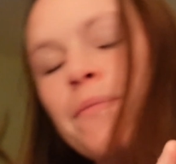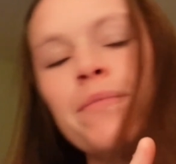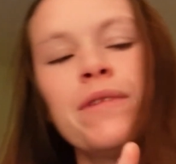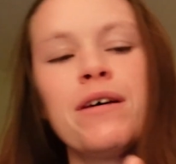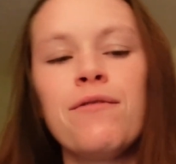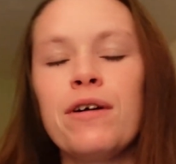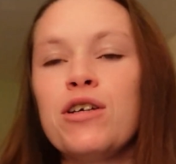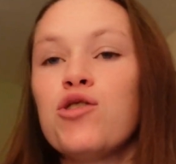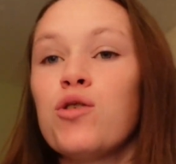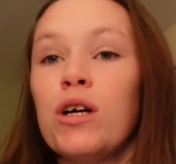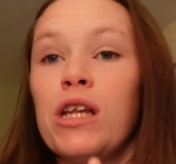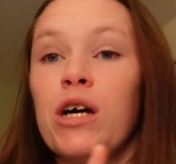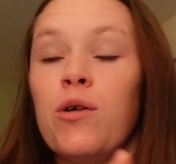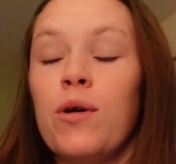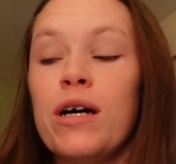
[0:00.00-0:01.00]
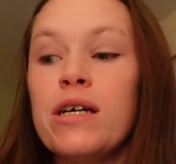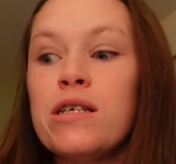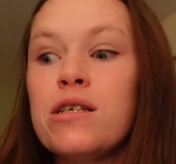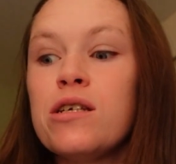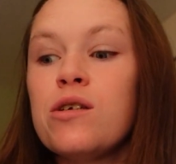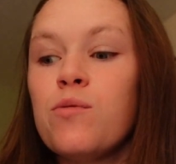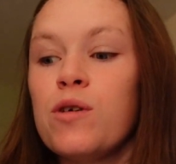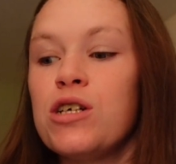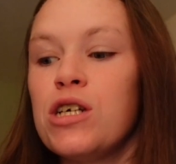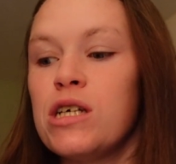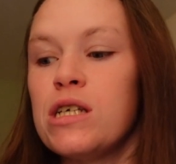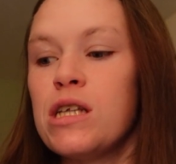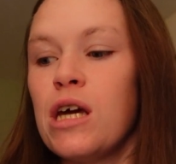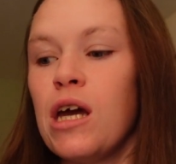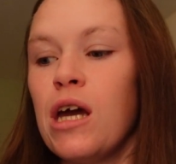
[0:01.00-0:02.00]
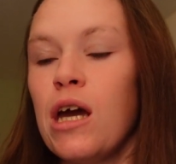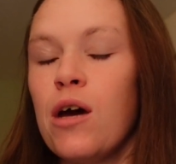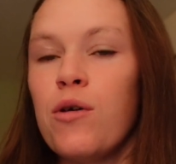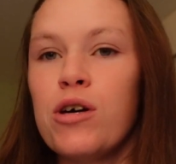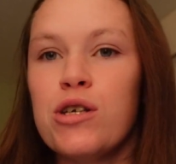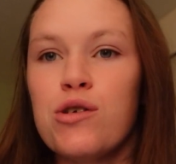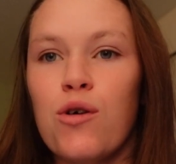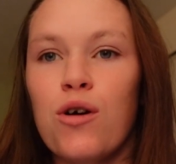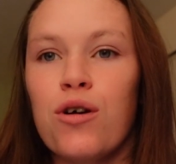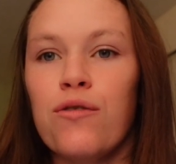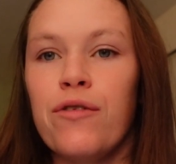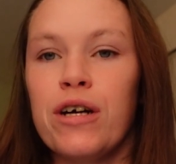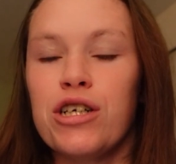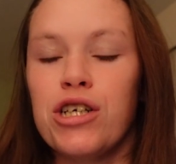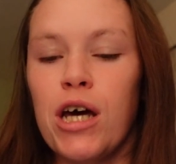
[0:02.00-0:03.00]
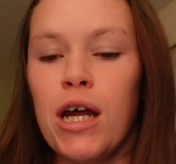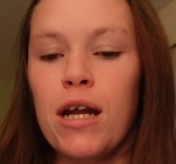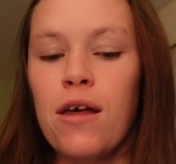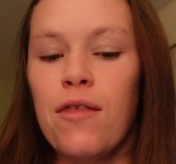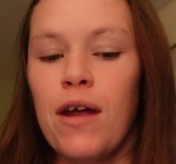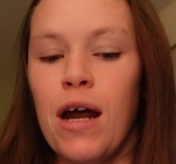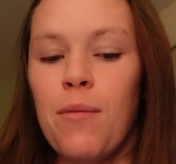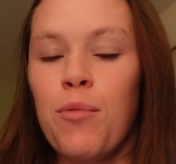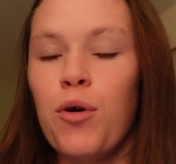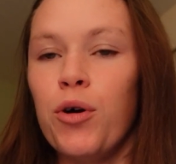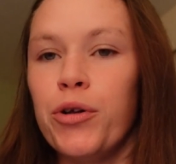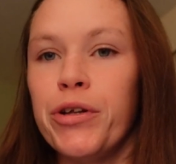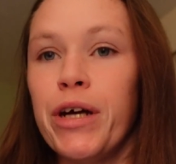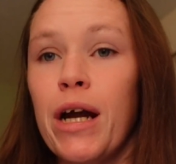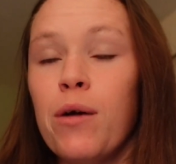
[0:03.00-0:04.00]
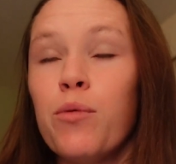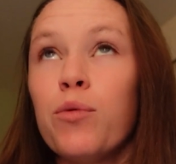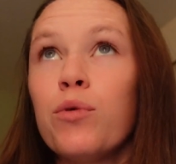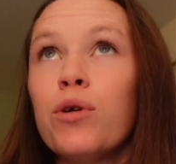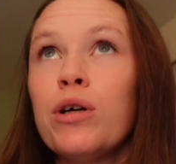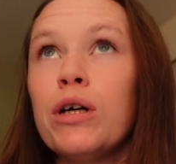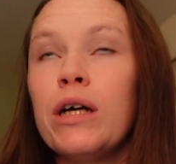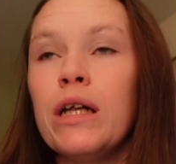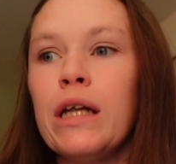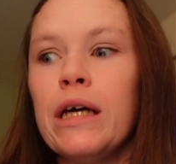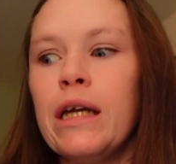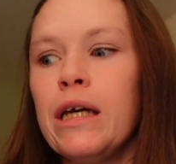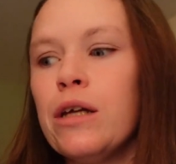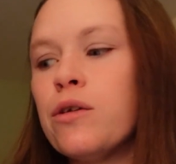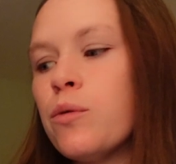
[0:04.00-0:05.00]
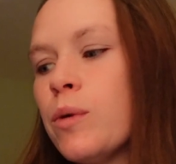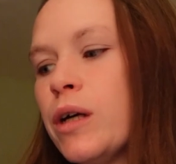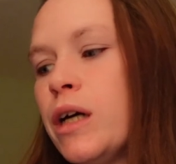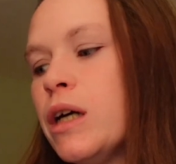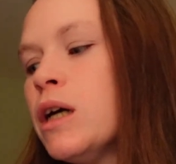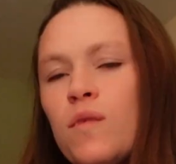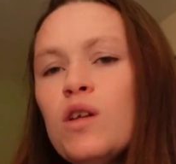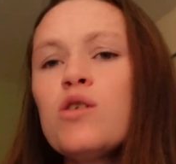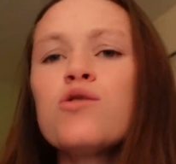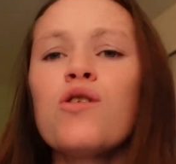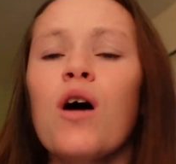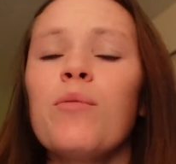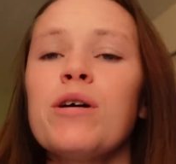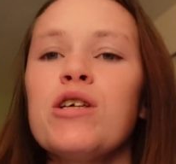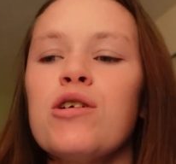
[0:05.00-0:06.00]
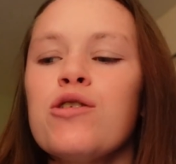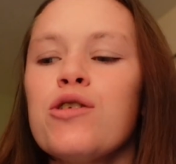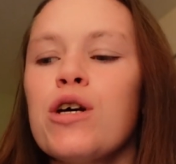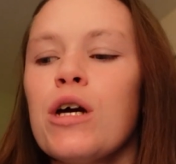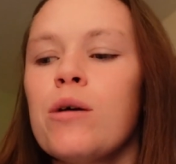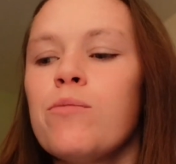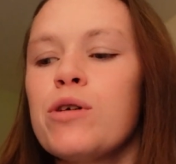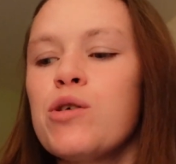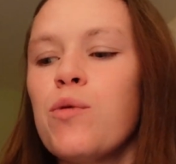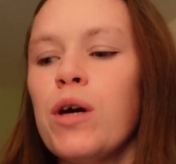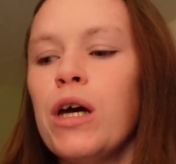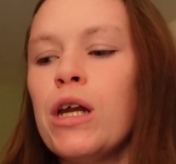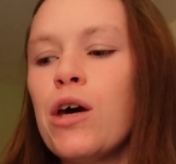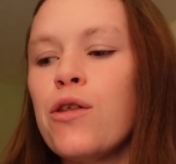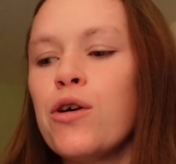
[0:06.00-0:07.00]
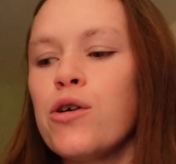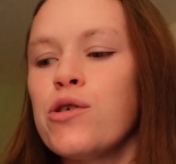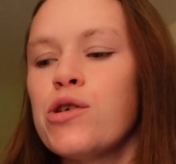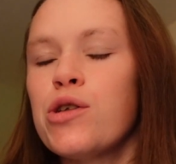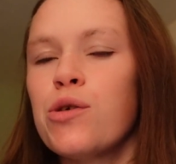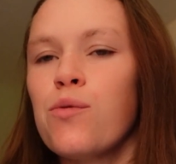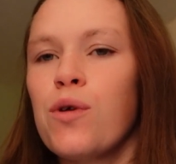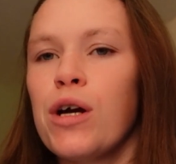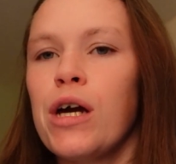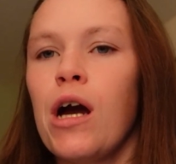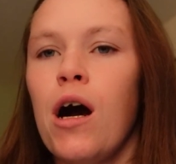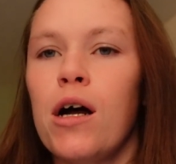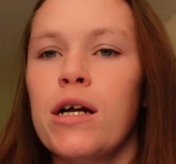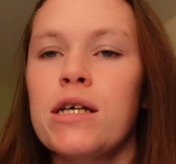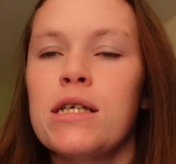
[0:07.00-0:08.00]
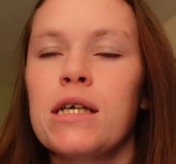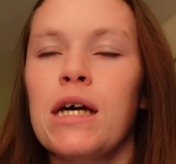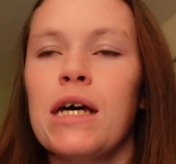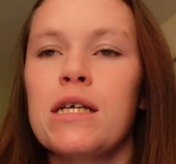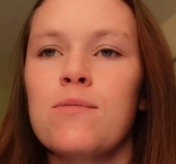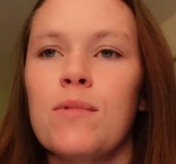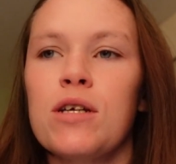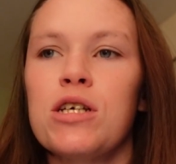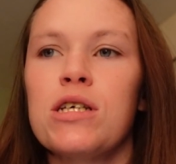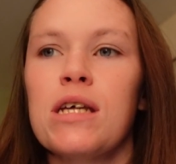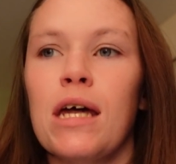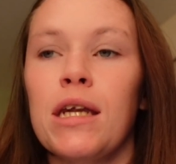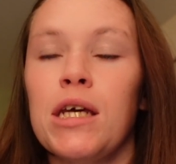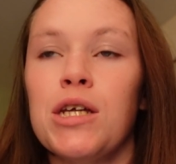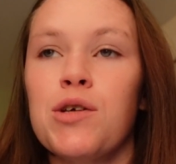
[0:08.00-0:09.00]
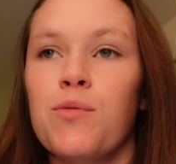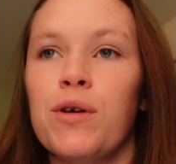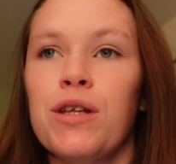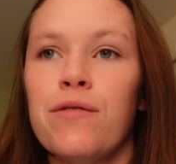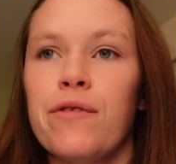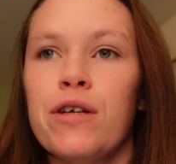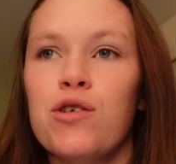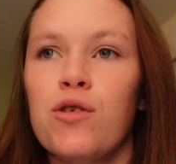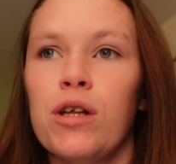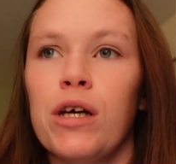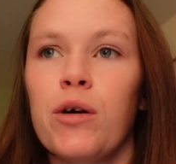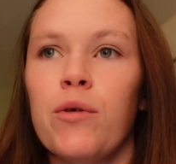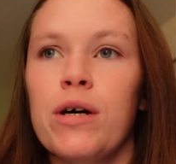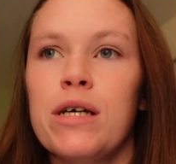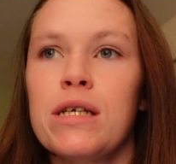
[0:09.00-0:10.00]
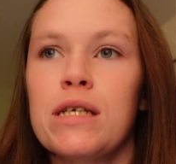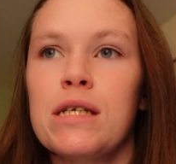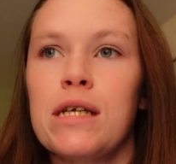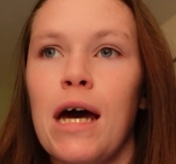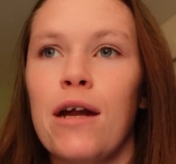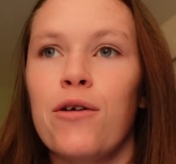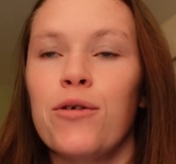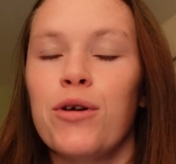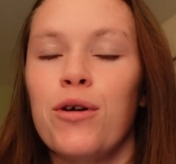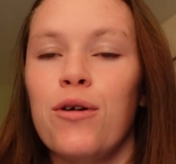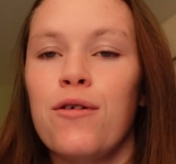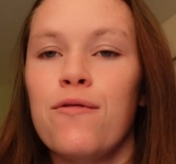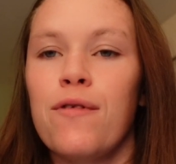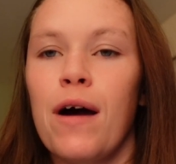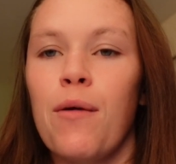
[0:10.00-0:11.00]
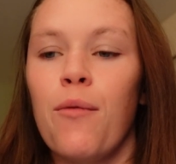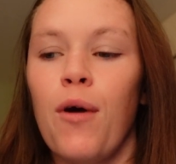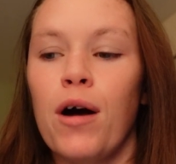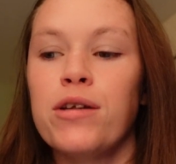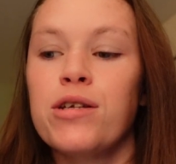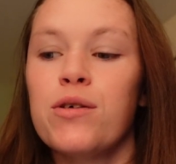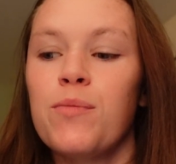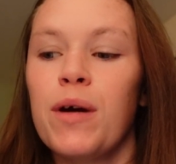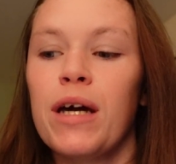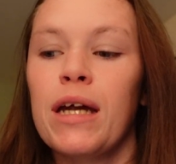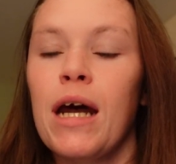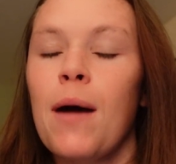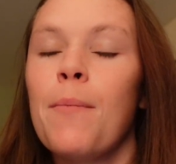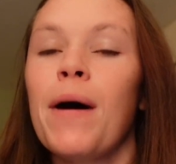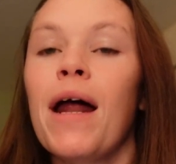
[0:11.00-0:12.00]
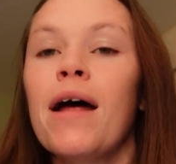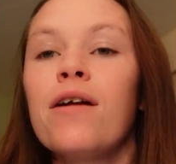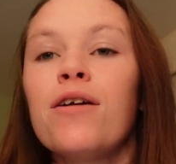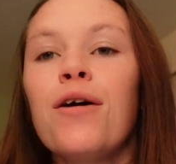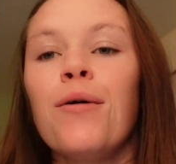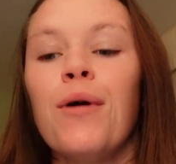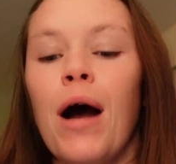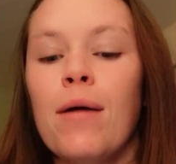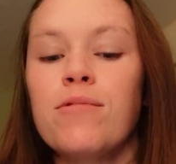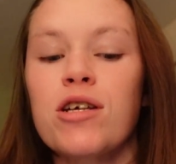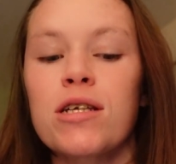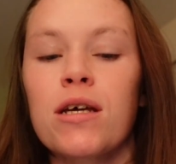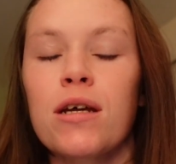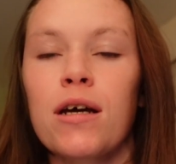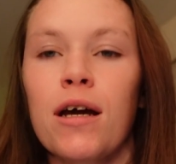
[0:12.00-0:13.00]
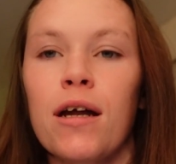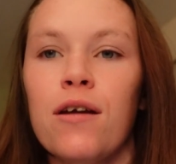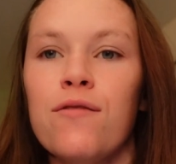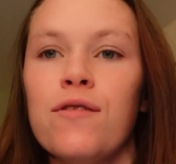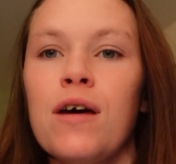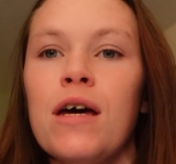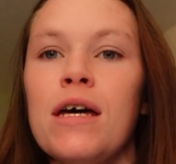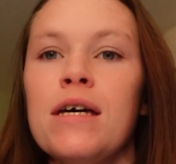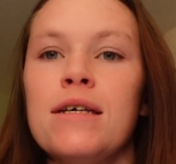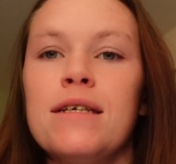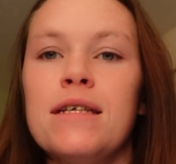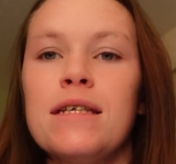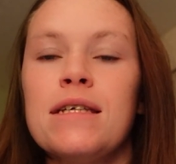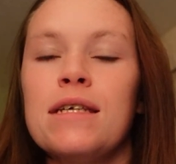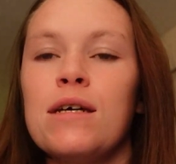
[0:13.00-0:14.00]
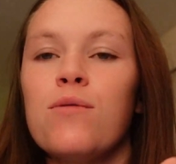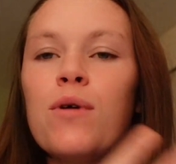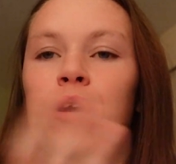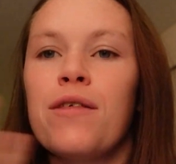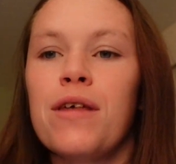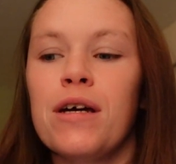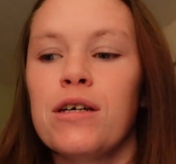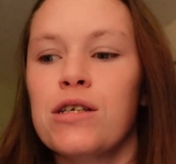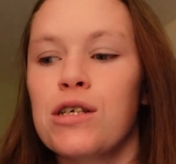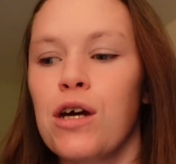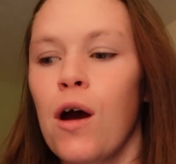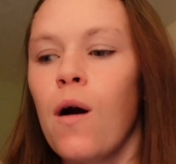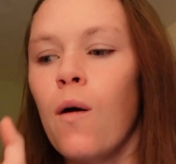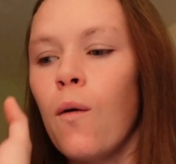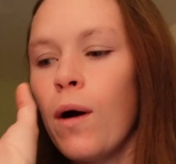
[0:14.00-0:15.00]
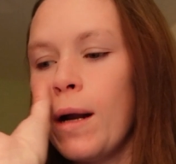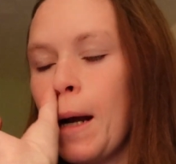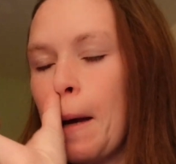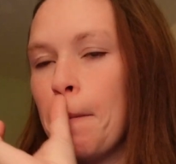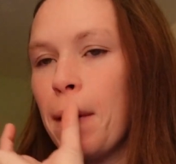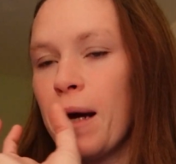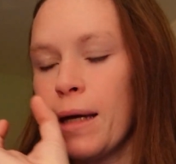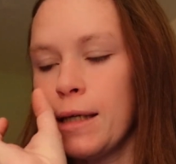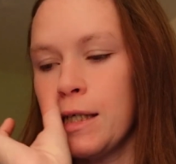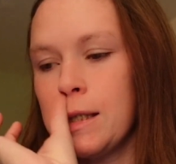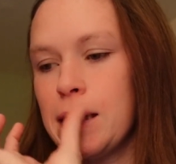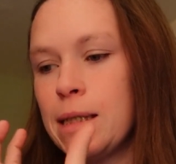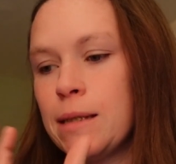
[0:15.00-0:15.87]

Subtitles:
The Ventriloquists, which is the historical fiction that I pulled that I really need to read. So I'll be choosing between those 3. Honestly, as much as I need to read The Ventriloquists, I don't know if I want to pick it up, but I don't know. I'm just going to kind of see where things go, and I might...